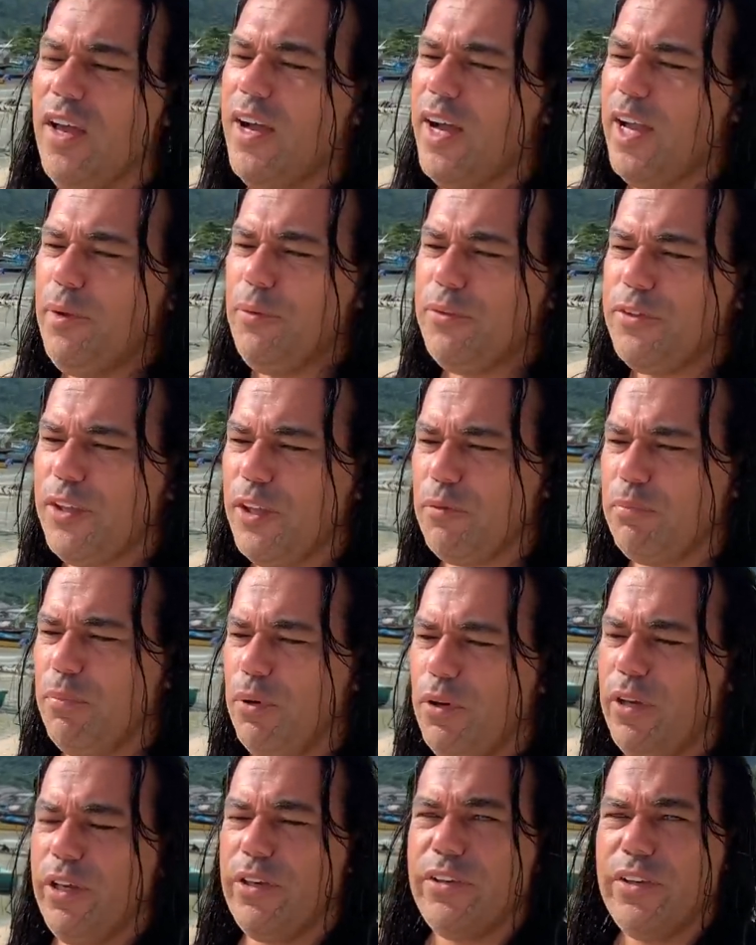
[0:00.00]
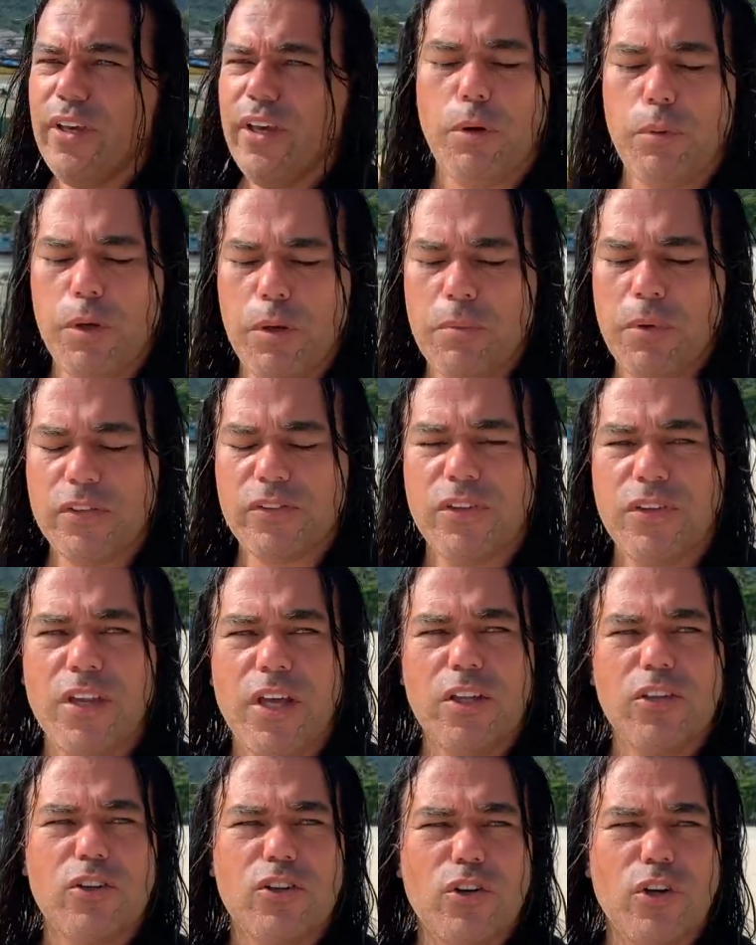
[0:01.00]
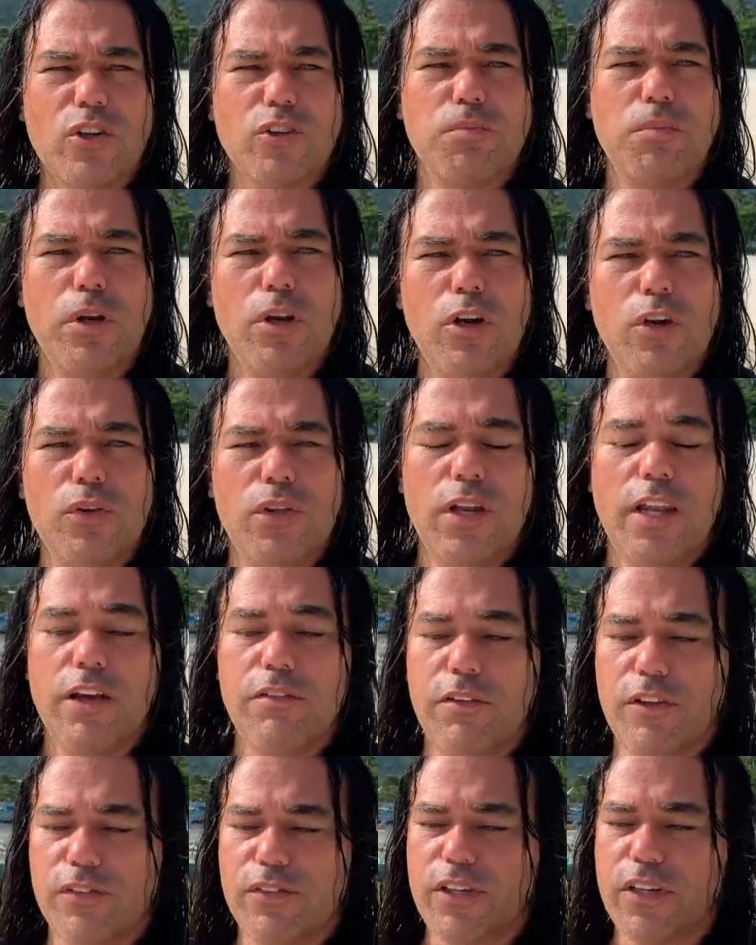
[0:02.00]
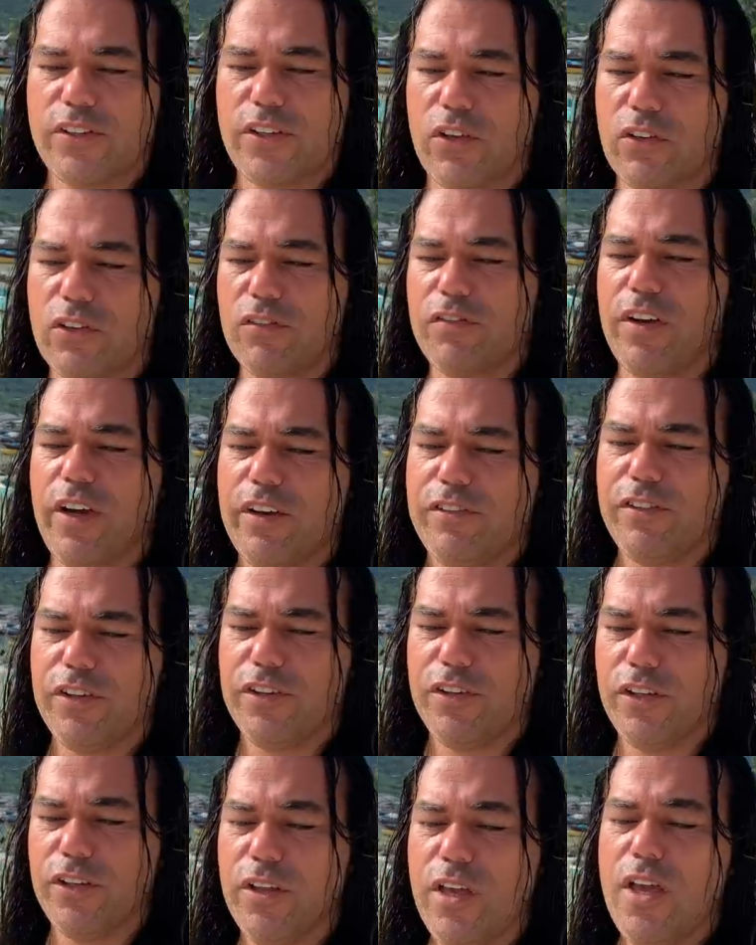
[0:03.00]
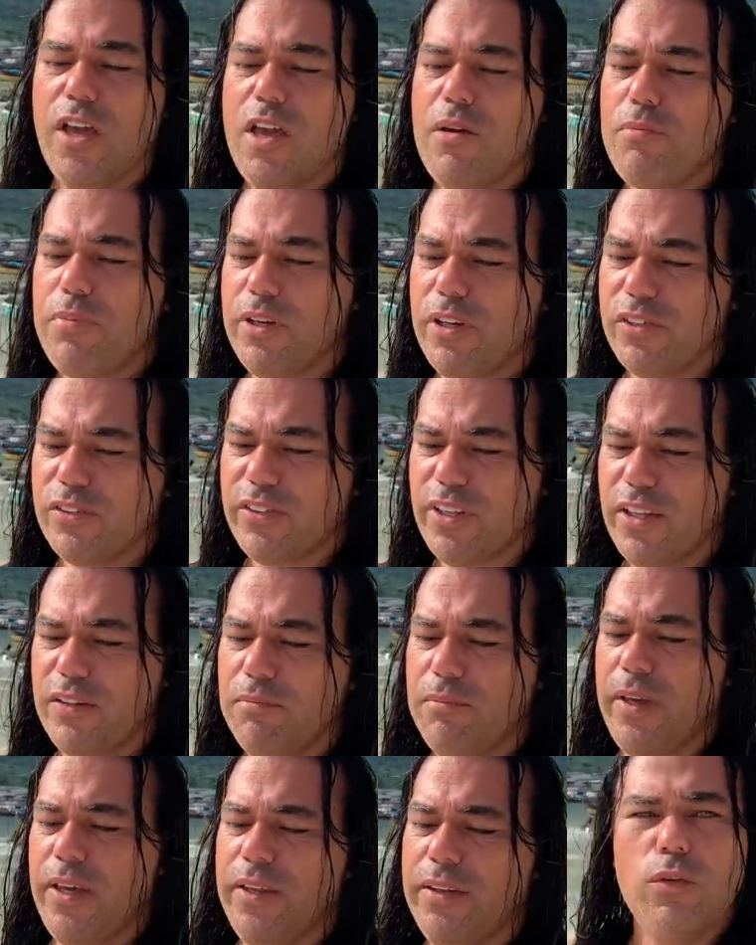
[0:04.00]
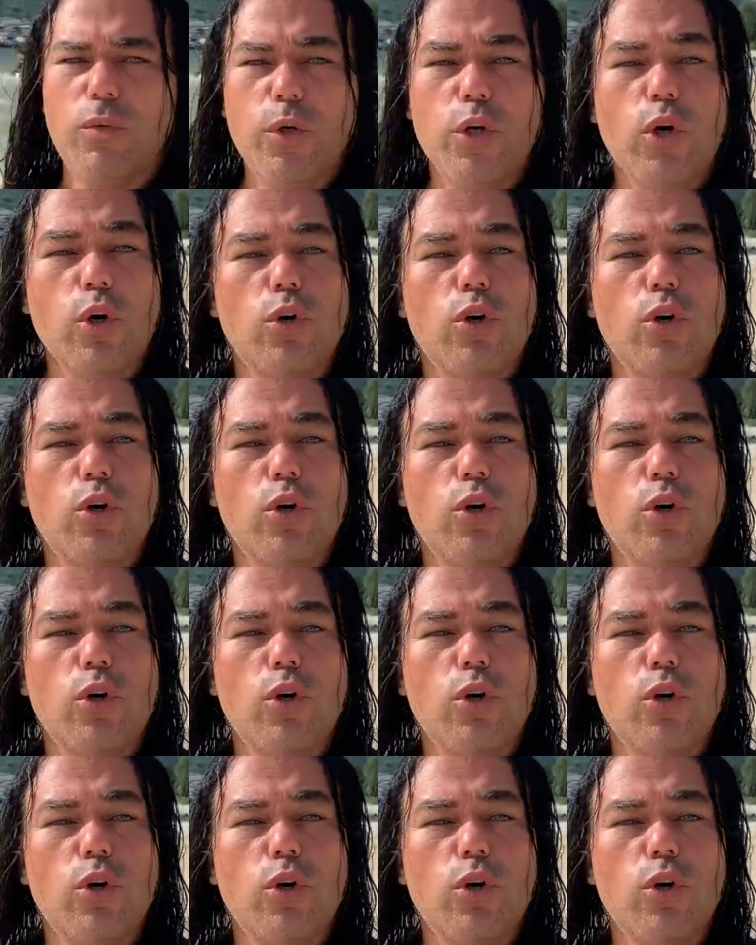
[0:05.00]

I'm still bullish, but we must not cross below the level of six thousand five hundred, because then, man, we could